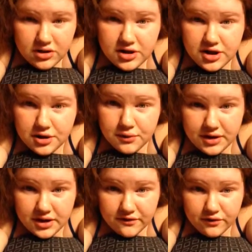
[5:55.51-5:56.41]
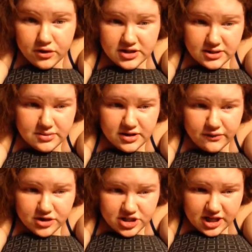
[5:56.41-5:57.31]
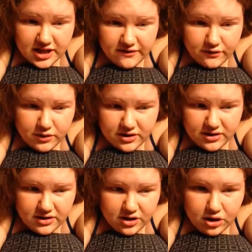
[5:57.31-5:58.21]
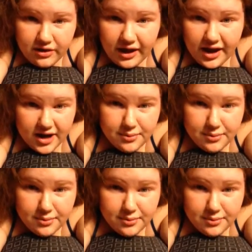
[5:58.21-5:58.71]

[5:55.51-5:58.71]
you know, we can afford some stuff. We just can't afford all that.